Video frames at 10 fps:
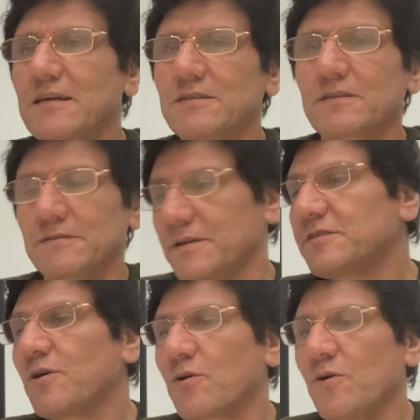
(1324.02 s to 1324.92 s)

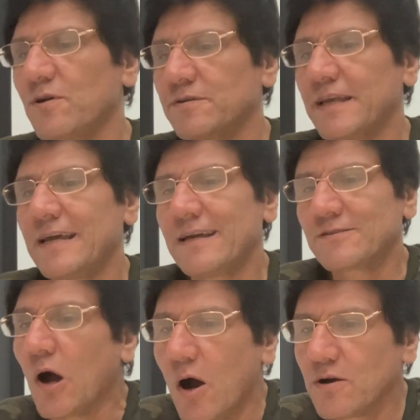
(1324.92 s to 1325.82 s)
are called
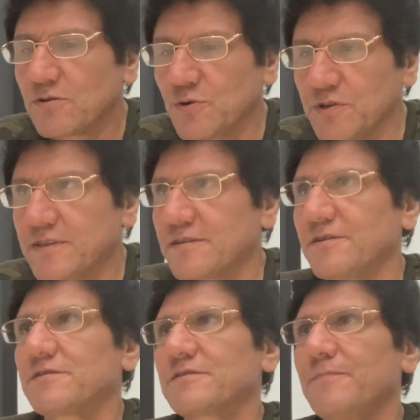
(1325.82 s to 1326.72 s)
tongue
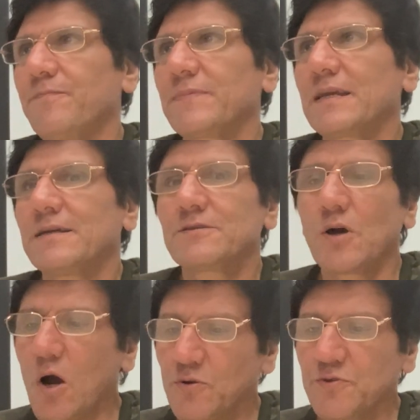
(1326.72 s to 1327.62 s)
twisters.
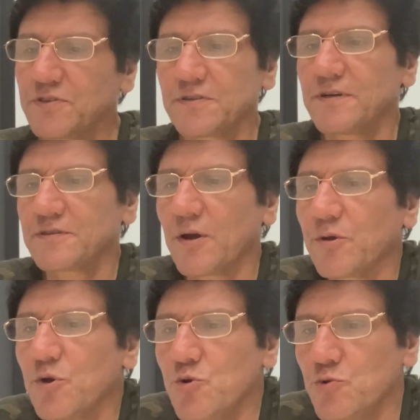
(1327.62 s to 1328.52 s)
Tongue twisters are
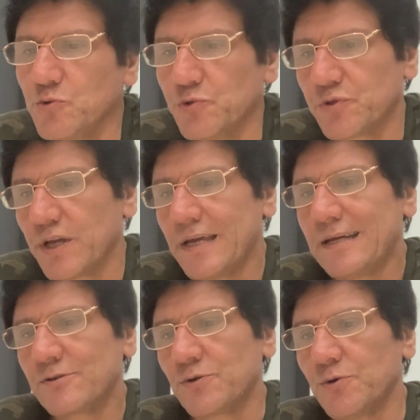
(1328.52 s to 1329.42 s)
used
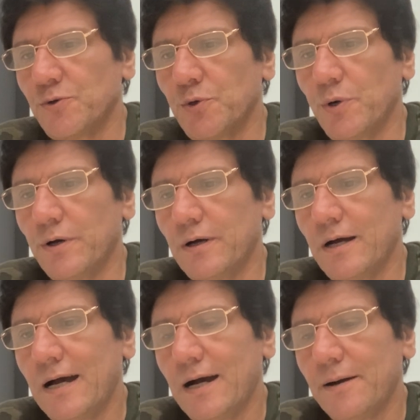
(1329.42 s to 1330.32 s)
to
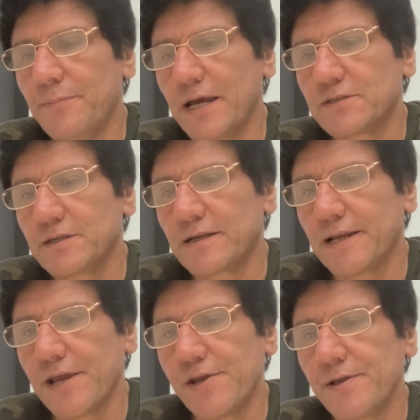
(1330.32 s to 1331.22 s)

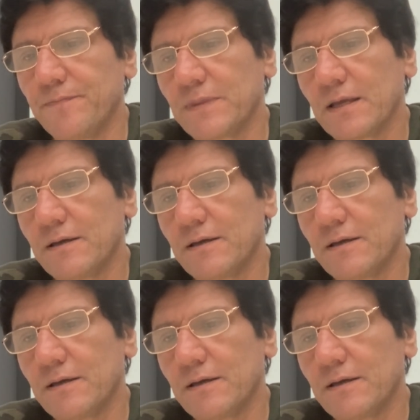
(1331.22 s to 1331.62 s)
basically